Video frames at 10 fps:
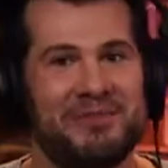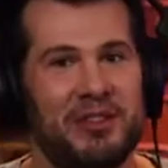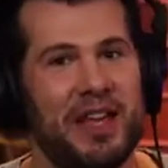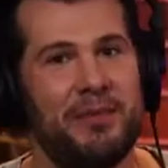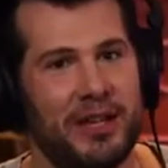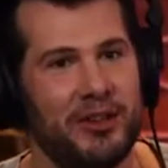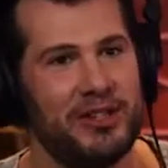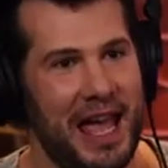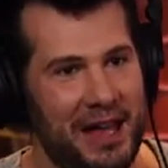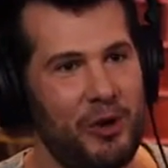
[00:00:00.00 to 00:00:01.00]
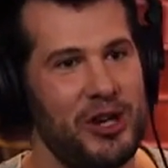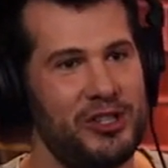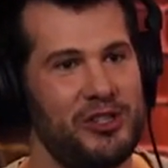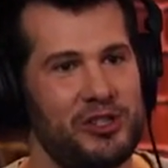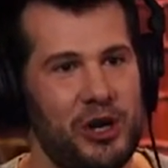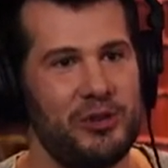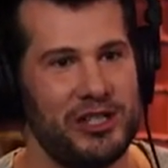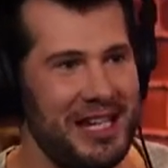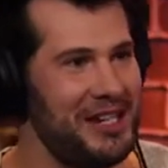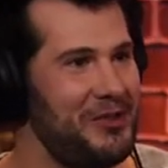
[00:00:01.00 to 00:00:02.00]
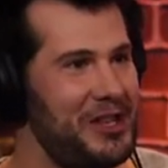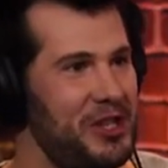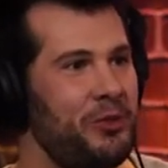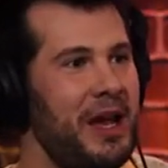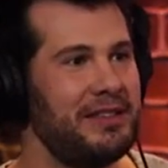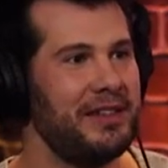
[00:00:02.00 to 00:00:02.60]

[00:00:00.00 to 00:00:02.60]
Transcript: him today, I'm like, your dad watches the show. Does he know that you write